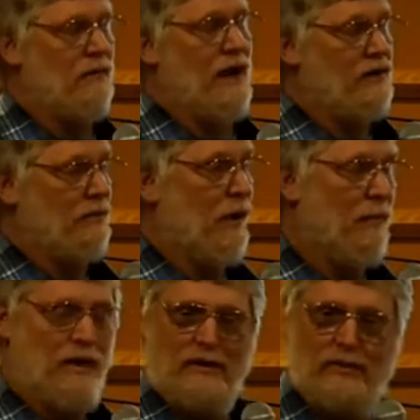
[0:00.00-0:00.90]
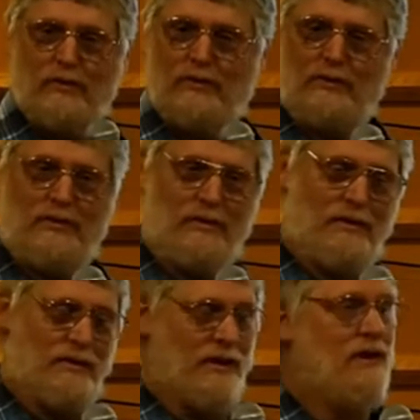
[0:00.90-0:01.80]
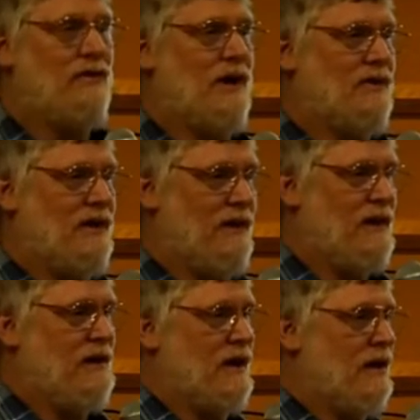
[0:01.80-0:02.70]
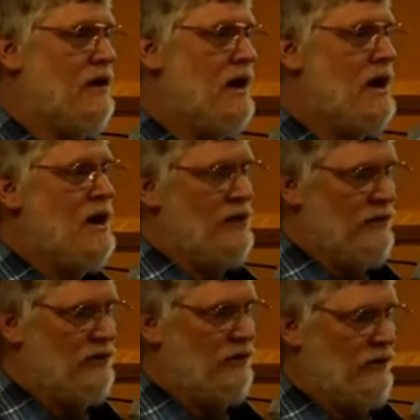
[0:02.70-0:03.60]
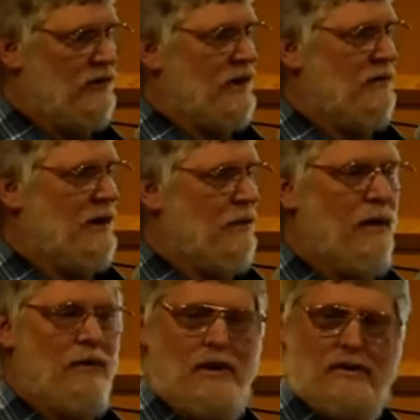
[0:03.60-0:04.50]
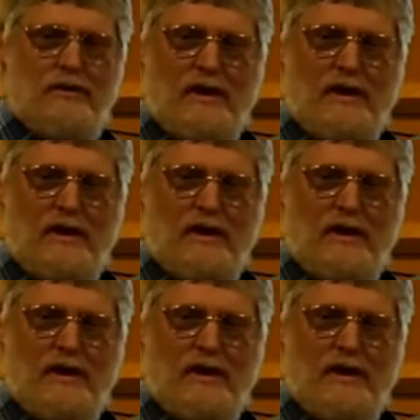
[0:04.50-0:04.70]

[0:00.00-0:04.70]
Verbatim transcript: actually pumpkins was, was an interesting thing there. The reasons we celebrate pumpkins